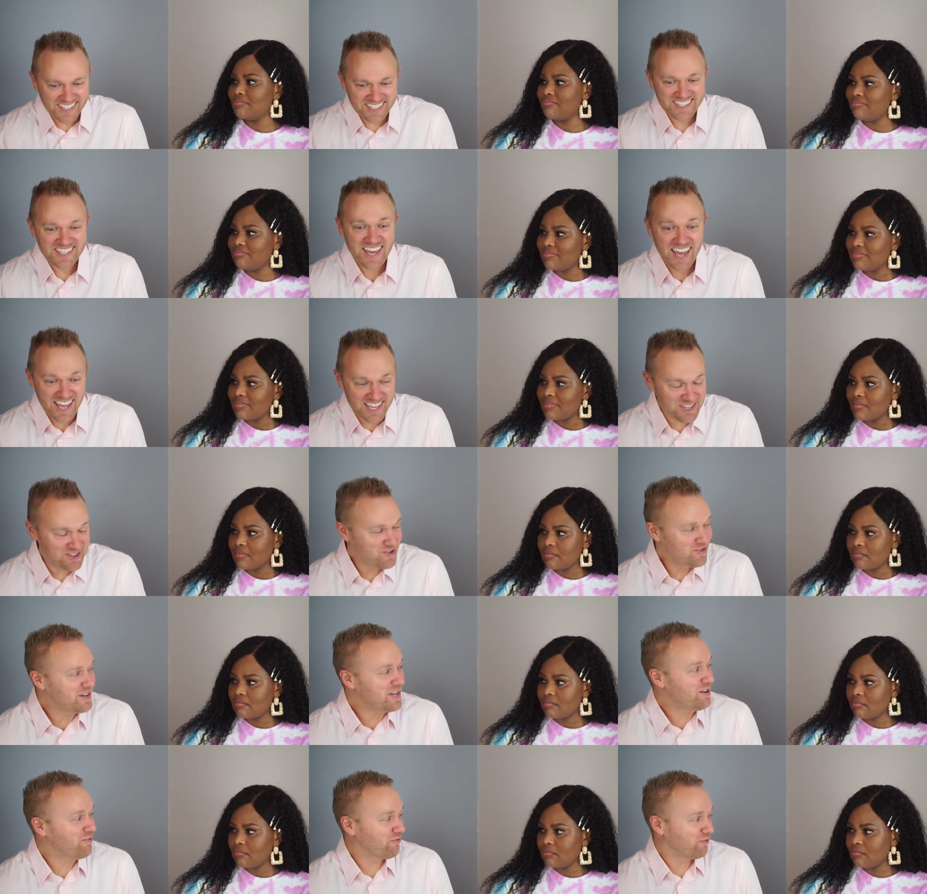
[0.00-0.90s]
Speaker 1: Yeah, you
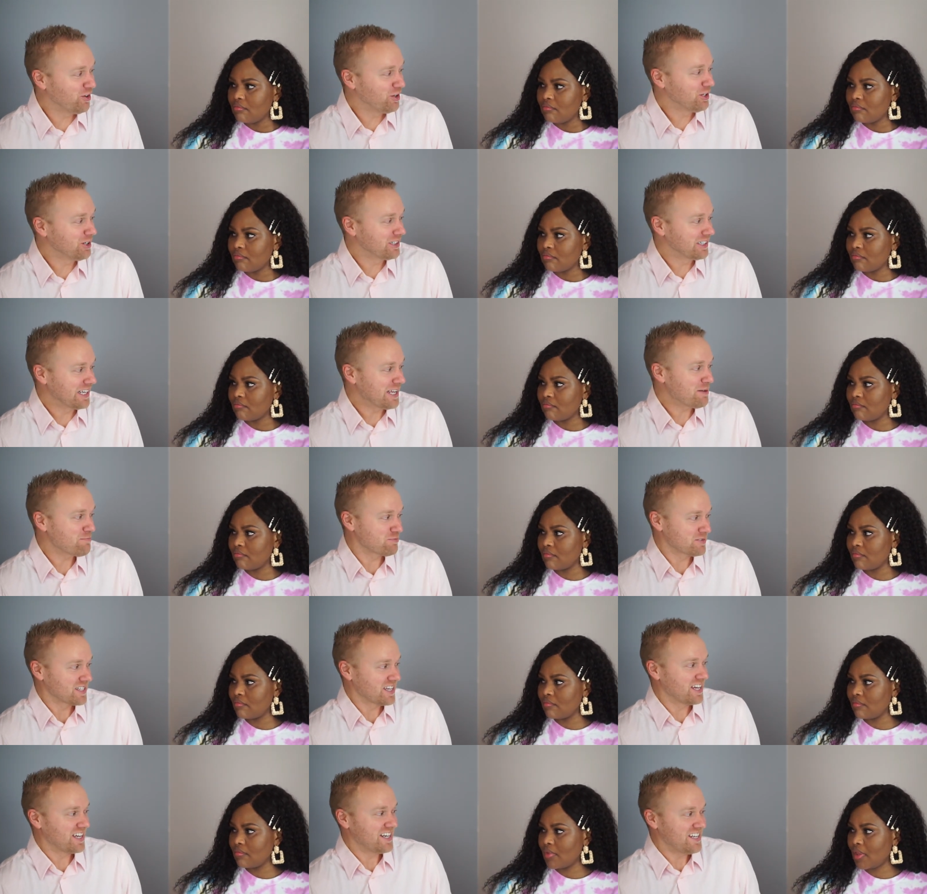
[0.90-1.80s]
need fuller lips,
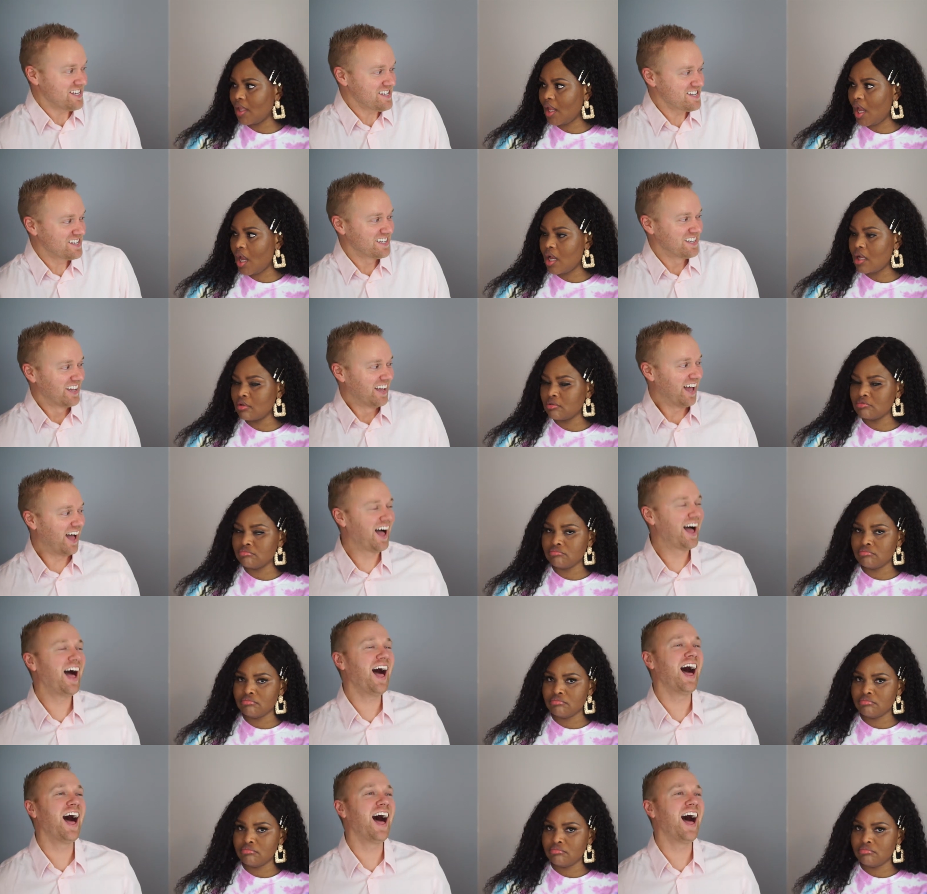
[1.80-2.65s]
honey. Have